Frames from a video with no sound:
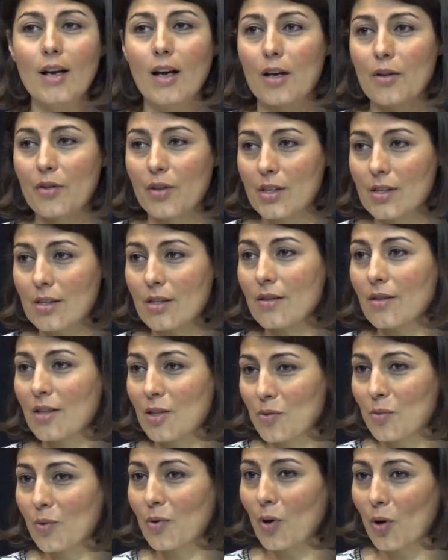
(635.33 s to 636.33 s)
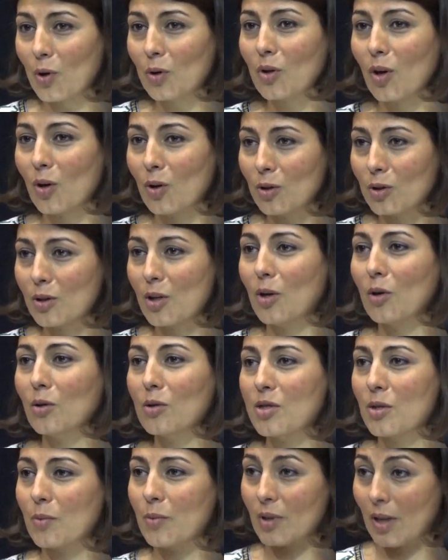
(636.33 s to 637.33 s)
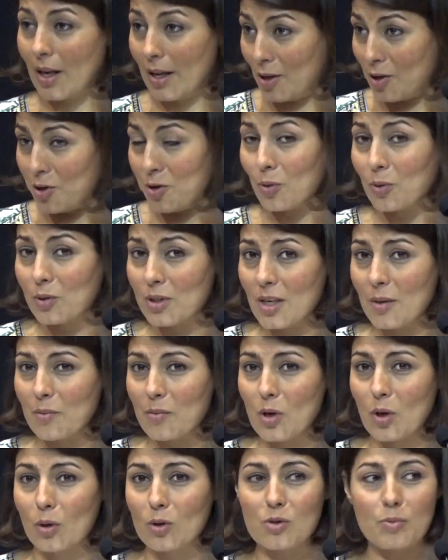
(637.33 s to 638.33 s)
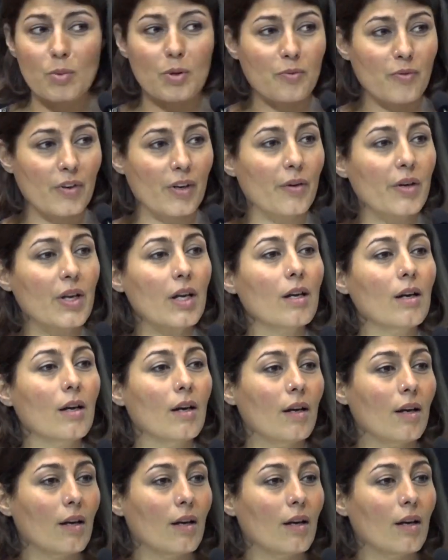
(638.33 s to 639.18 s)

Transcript: And these were all goals that were like short-term goals, but very